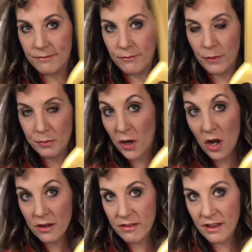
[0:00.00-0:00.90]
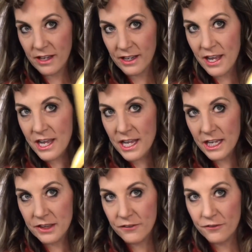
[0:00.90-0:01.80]
the prong thing
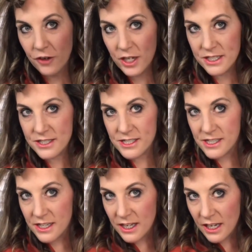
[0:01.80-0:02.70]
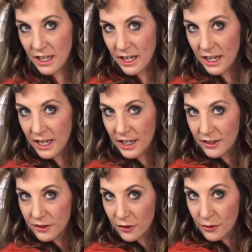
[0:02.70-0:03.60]
in the front,
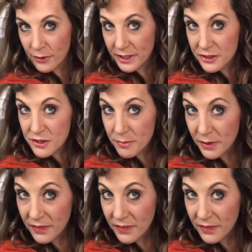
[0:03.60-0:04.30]
and you're going to put